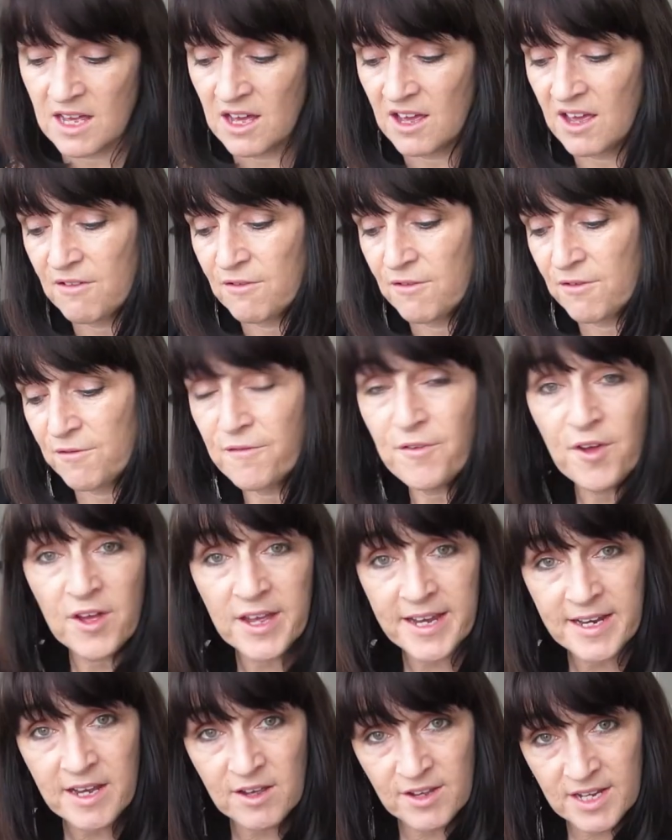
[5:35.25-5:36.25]
I have a
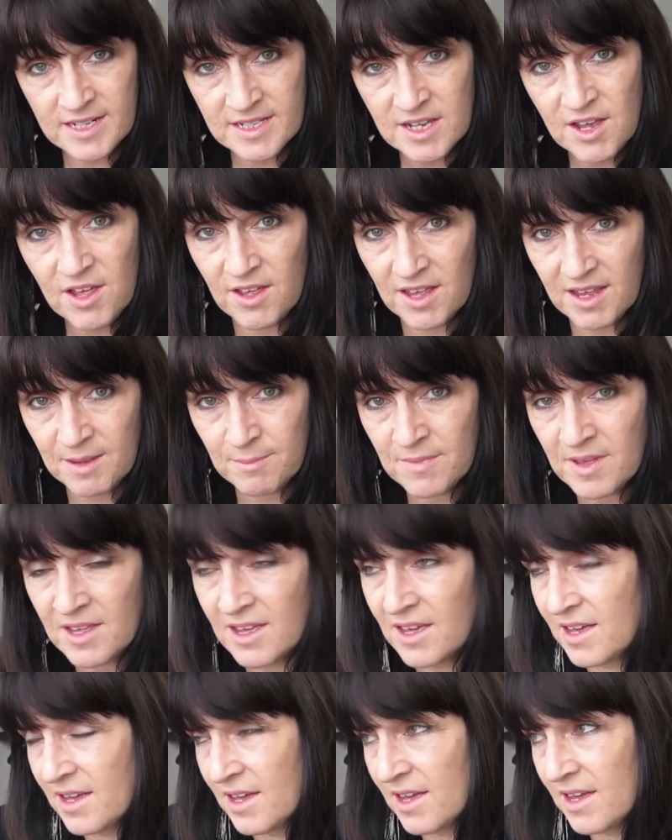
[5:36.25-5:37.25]
finite time
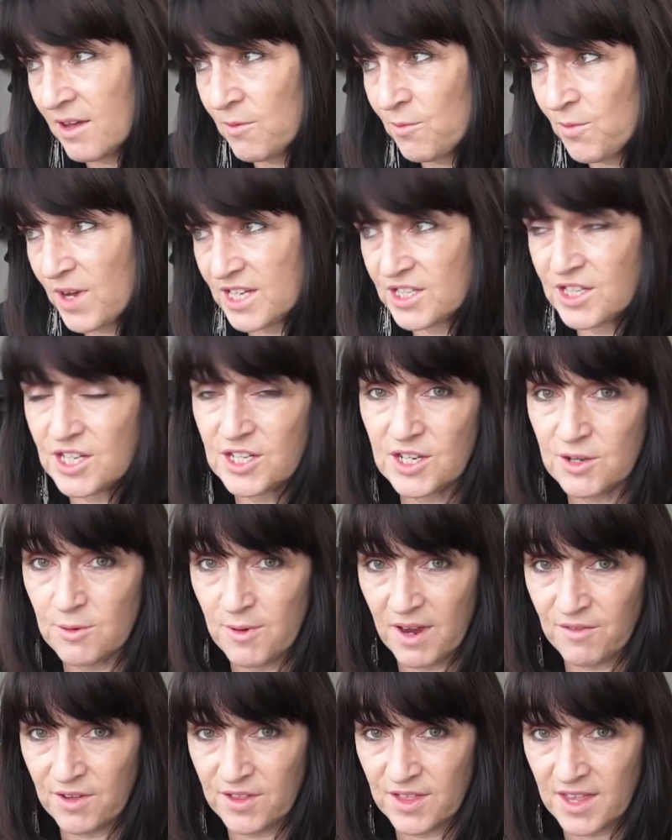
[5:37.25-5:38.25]
in which to do
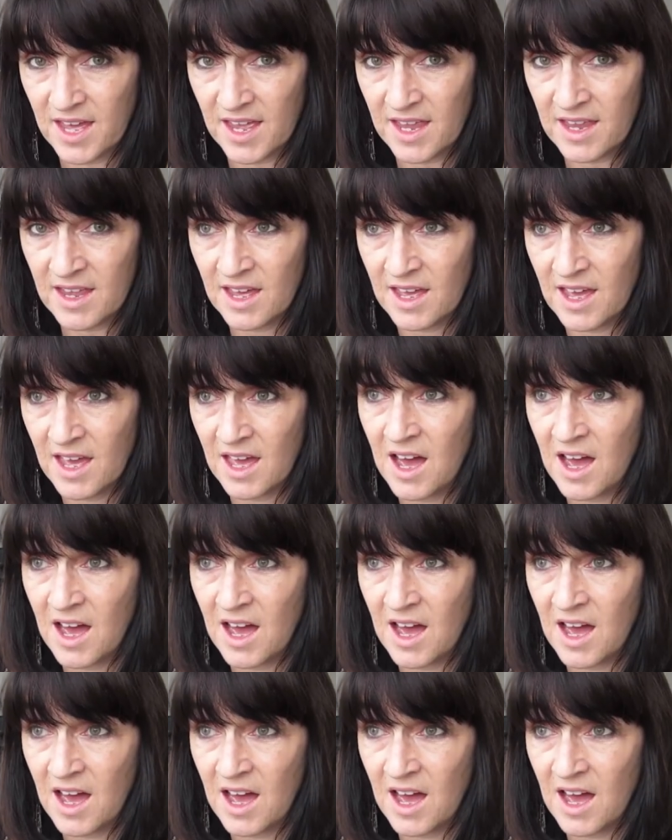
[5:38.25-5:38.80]
everything.